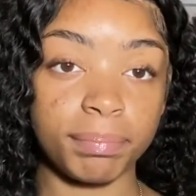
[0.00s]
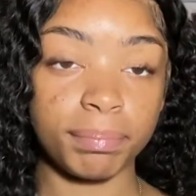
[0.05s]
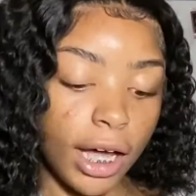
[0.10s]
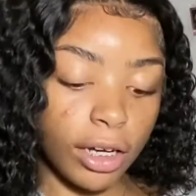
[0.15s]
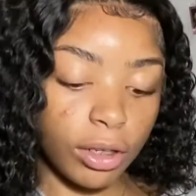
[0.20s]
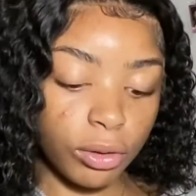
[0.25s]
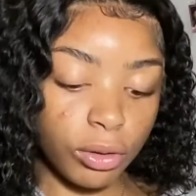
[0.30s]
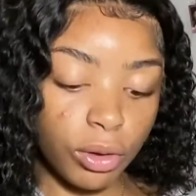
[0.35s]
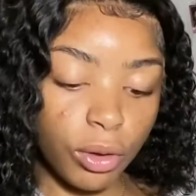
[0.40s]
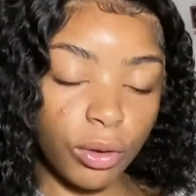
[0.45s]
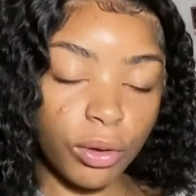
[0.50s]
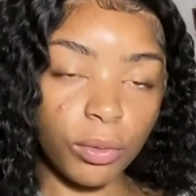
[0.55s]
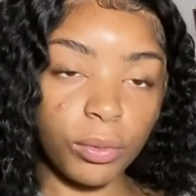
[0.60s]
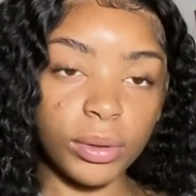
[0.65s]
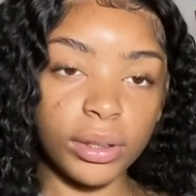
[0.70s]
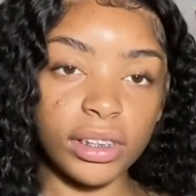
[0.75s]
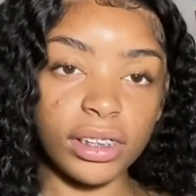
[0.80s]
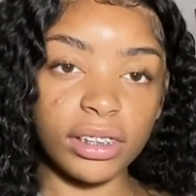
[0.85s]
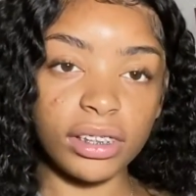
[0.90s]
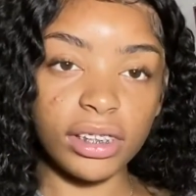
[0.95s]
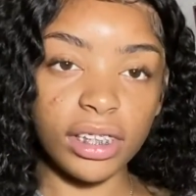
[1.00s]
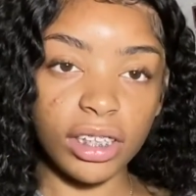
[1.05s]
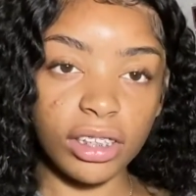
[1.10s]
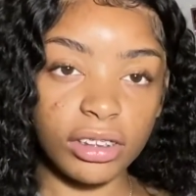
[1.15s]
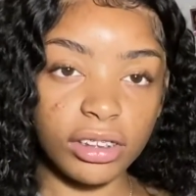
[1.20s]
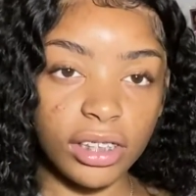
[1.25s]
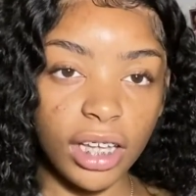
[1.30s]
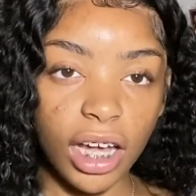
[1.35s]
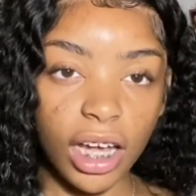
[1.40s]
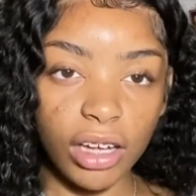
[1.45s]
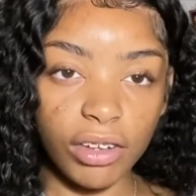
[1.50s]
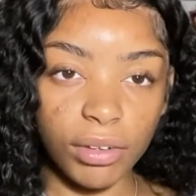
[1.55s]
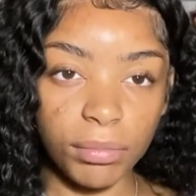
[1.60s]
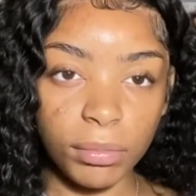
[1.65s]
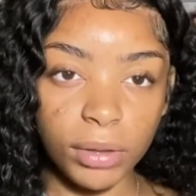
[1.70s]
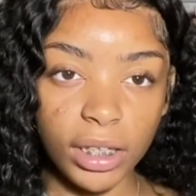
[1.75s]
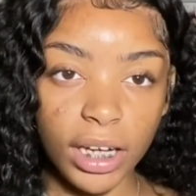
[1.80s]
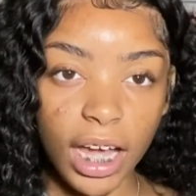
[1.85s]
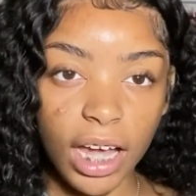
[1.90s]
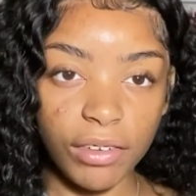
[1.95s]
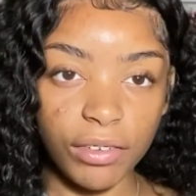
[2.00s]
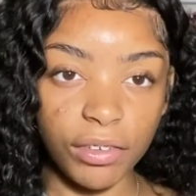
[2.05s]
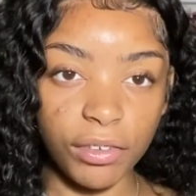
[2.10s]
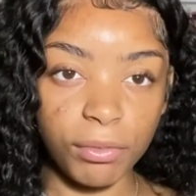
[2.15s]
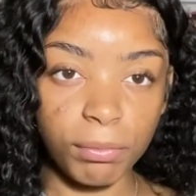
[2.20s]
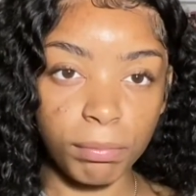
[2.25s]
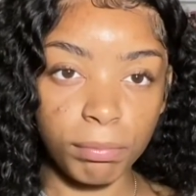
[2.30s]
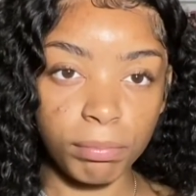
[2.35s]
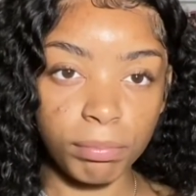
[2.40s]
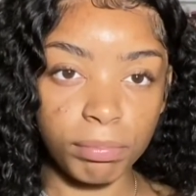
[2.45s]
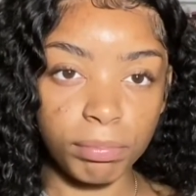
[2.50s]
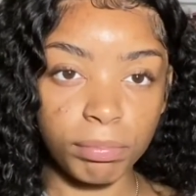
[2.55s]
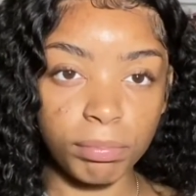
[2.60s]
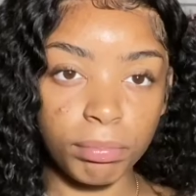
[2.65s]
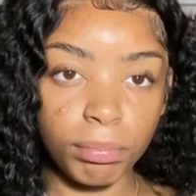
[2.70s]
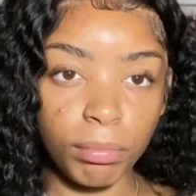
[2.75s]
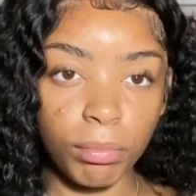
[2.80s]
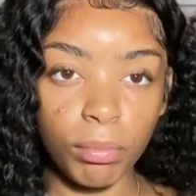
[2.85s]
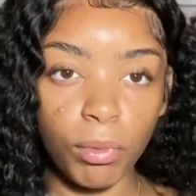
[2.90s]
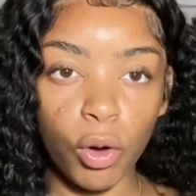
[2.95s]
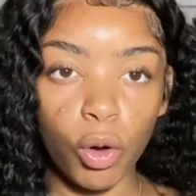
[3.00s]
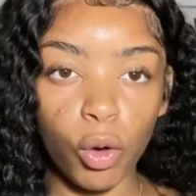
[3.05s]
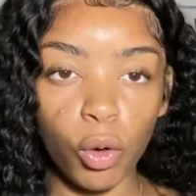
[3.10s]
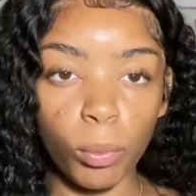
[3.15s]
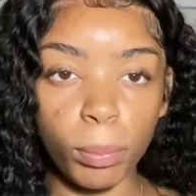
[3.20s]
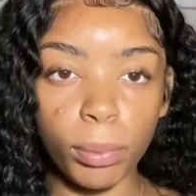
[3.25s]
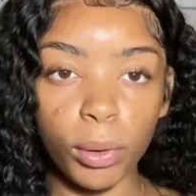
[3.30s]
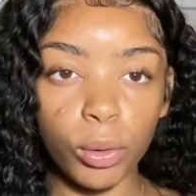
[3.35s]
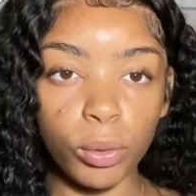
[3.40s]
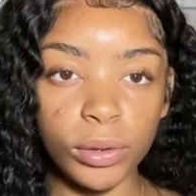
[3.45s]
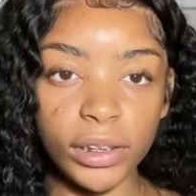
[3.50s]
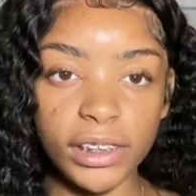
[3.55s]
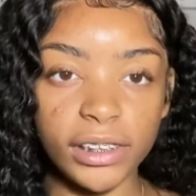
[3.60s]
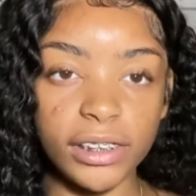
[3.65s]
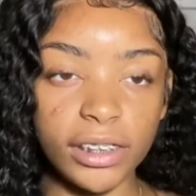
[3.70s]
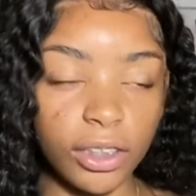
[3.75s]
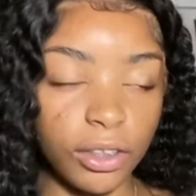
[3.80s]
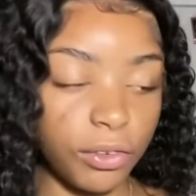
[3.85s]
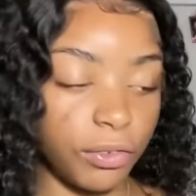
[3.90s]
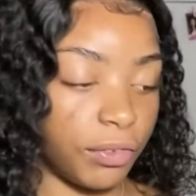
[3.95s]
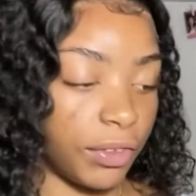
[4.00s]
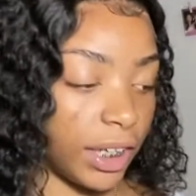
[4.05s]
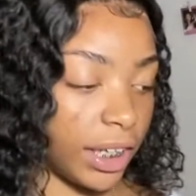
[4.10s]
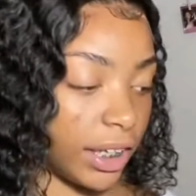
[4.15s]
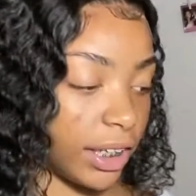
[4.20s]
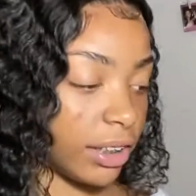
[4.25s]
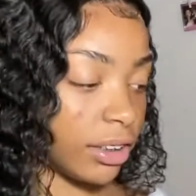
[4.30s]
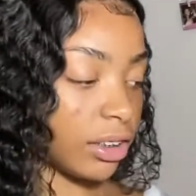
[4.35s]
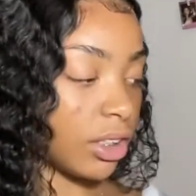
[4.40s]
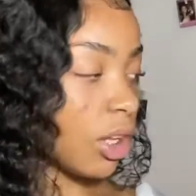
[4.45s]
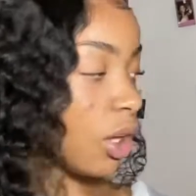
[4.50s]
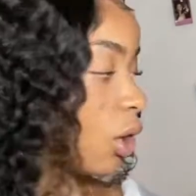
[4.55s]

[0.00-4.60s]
I don't know with this hairstyle if I'm gonna have a whole ponytail phase